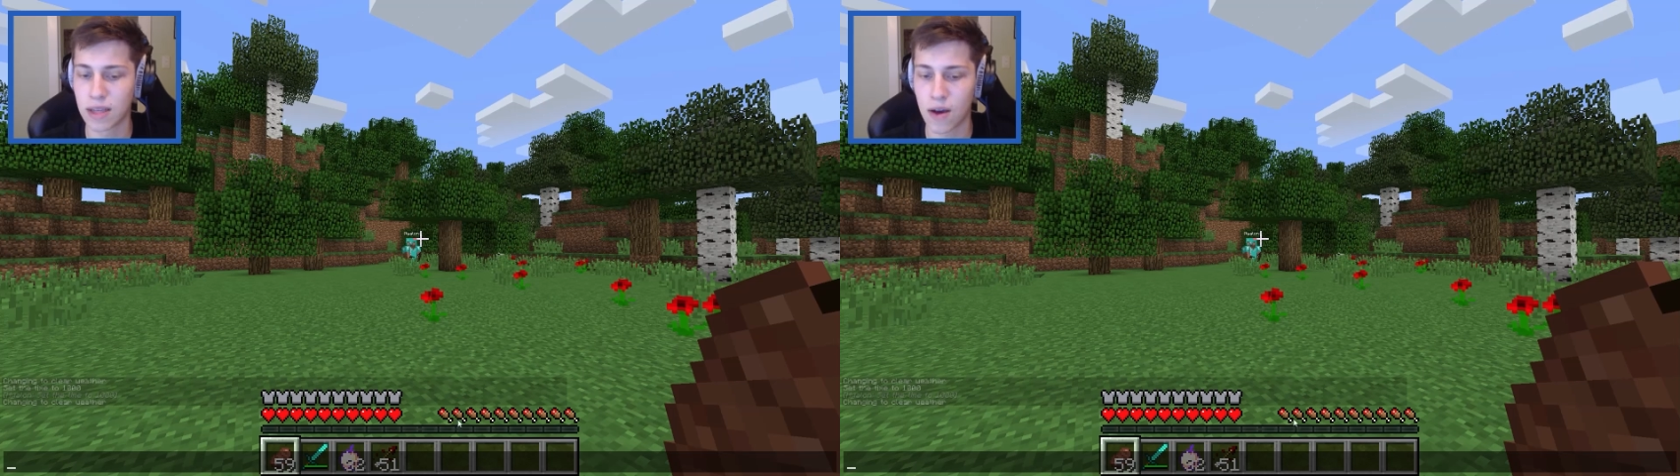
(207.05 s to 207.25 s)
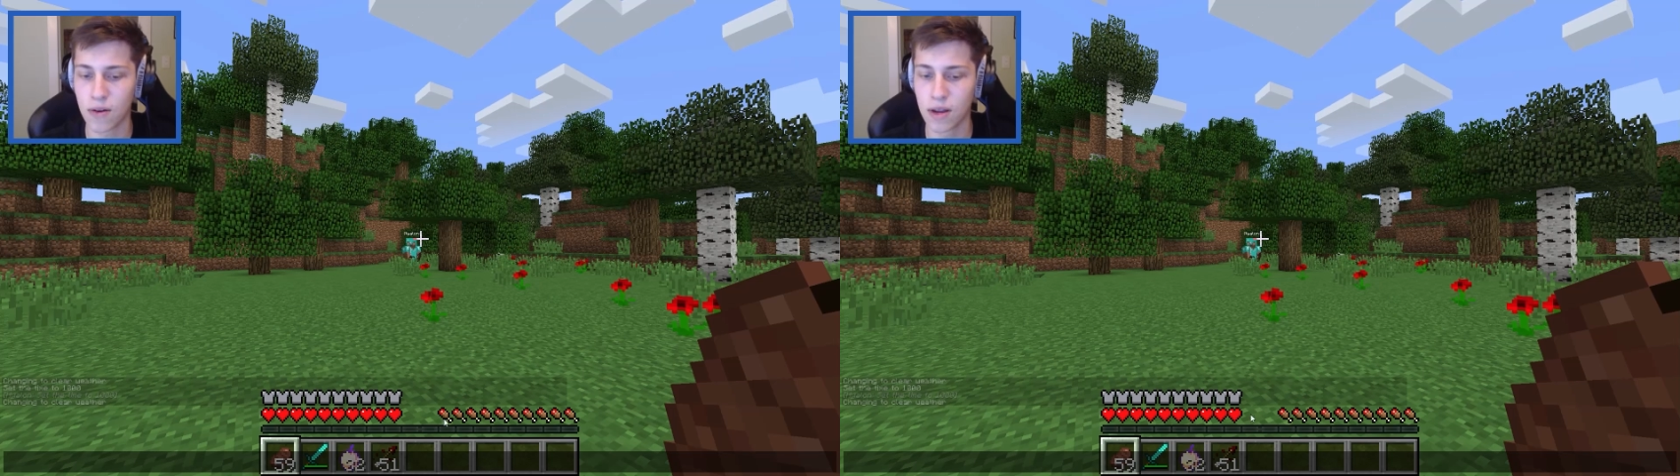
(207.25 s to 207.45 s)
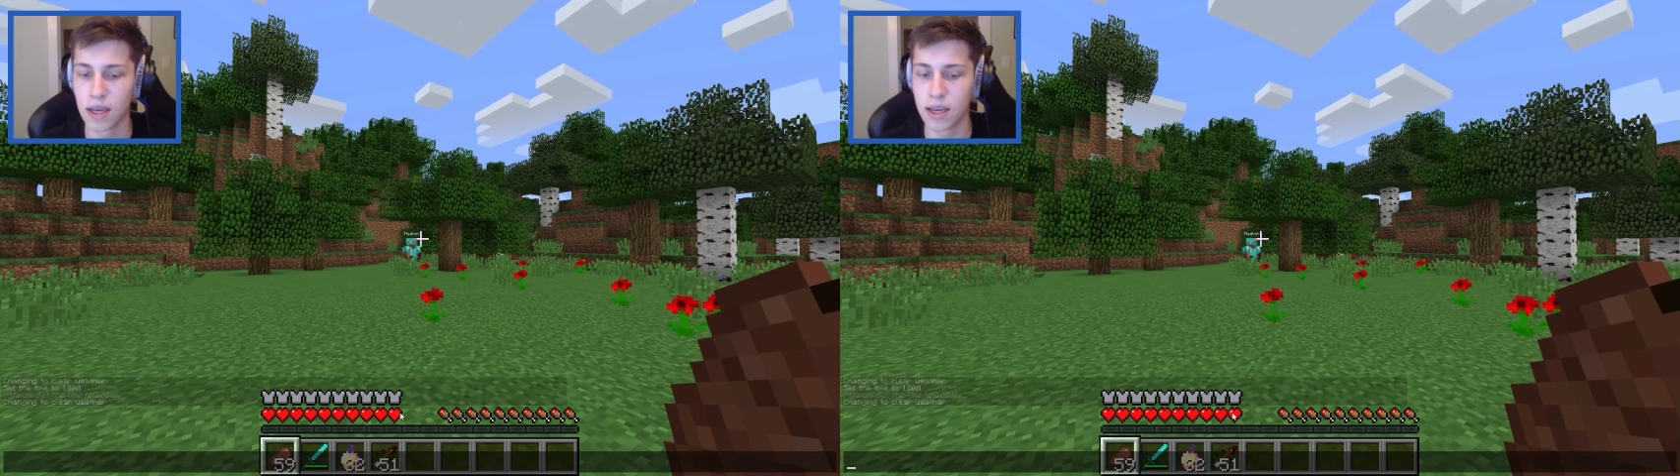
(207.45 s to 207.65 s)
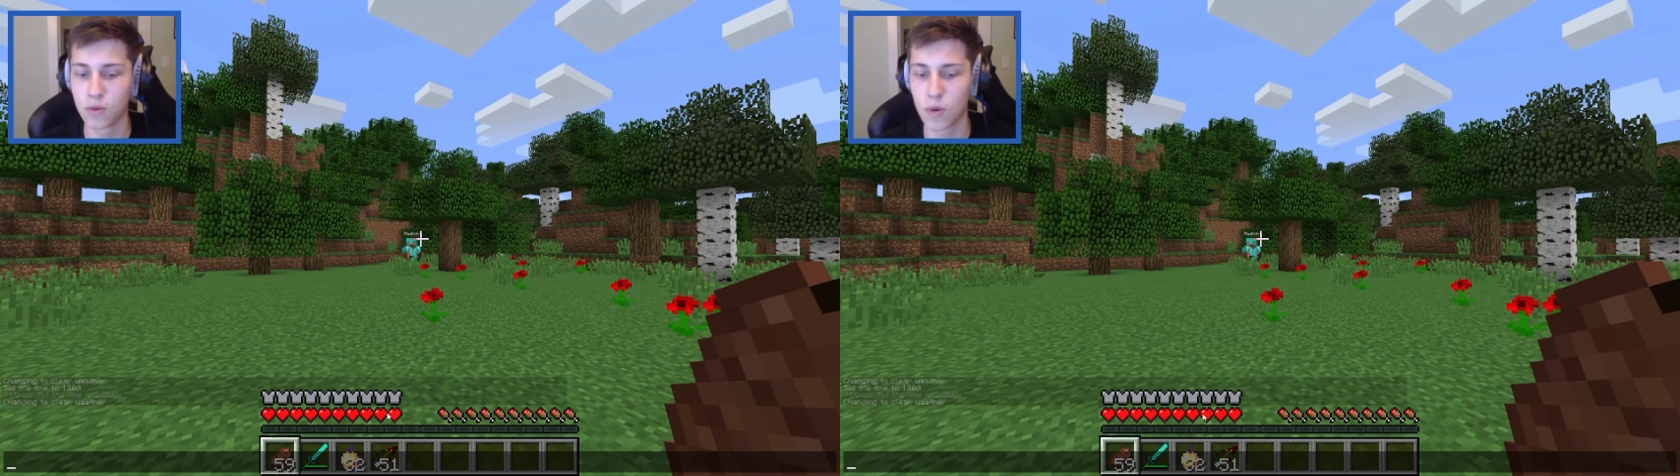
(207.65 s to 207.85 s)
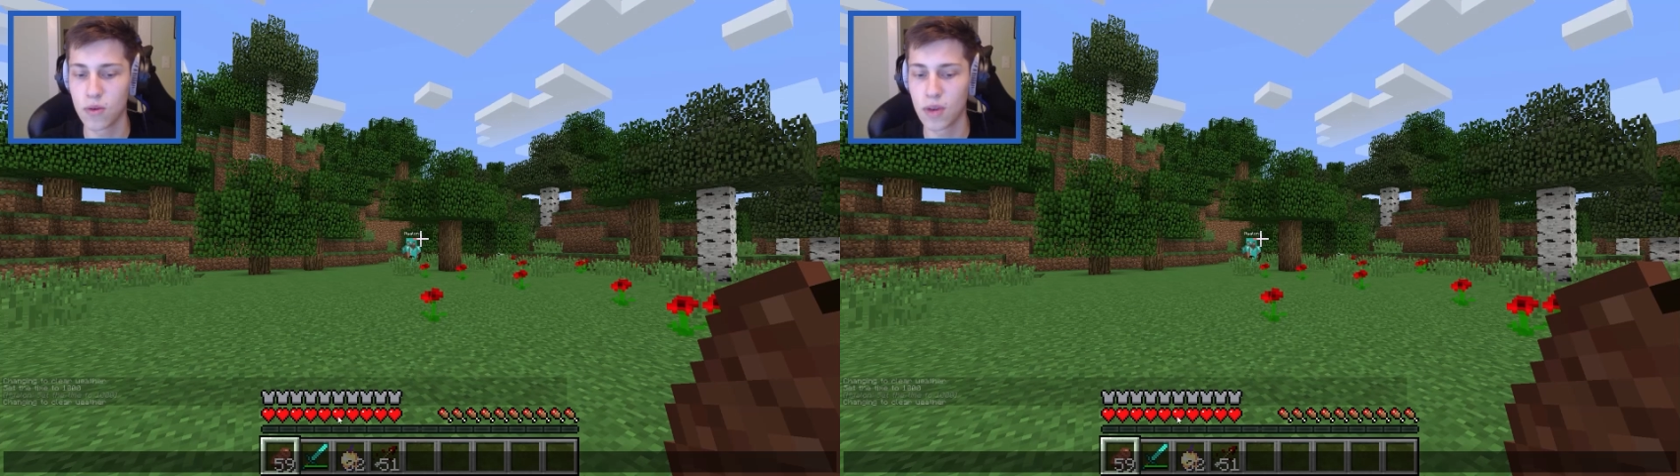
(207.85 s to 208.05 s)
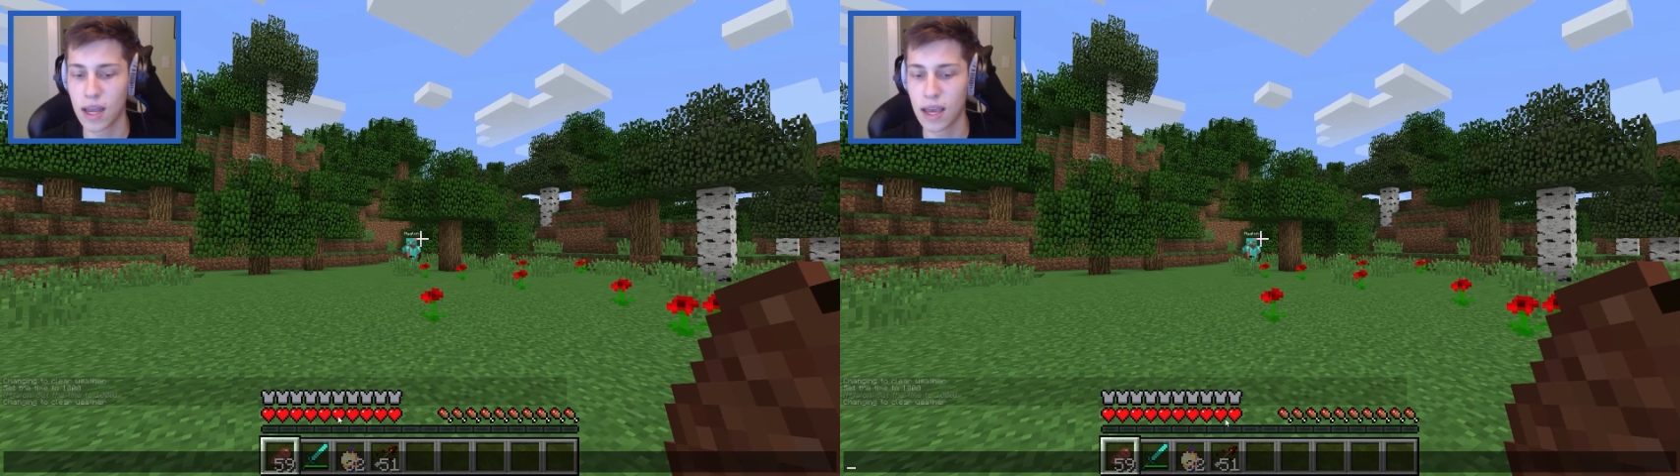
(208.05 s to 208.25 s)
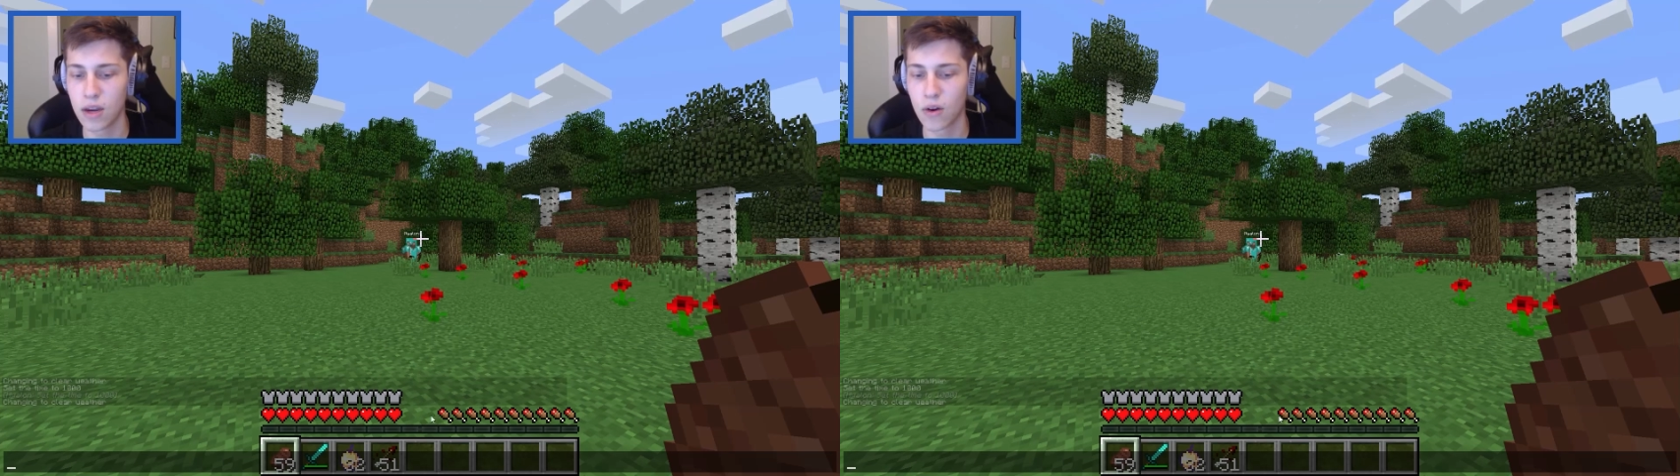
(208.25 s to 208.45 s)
out is when you get hit,